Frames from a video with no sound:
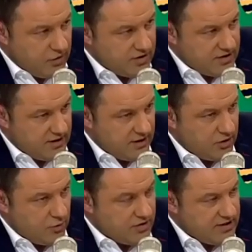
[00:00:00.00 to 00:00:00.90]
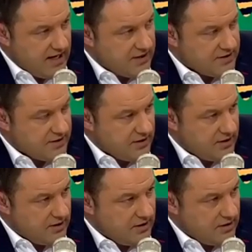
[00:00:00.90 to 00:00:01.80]
you just said that you would tax
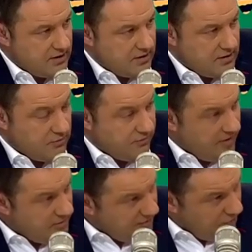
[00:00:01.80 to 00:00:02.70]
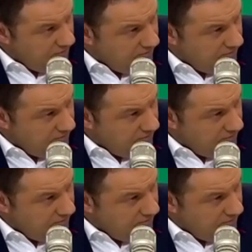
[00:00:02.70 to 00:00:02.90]
the family home?